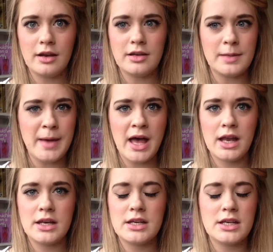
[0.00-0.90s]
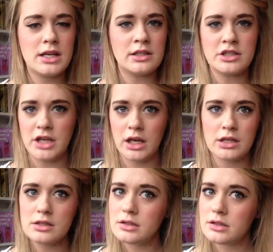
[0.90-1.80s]
The man is a
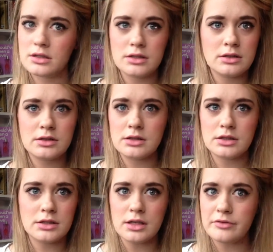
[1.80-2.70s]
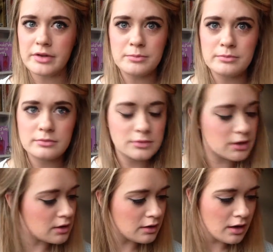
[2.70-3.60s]
genius. Just love him.
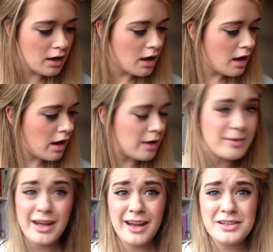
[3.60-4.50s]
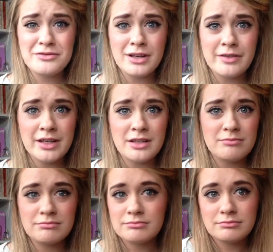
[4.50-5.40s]
And he's really funny.
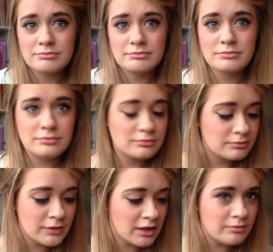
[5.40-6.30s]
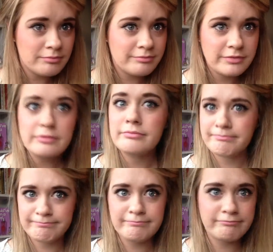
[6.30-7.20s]
Yeah.
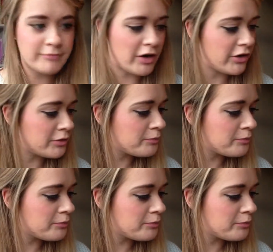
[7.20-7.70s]
Darren.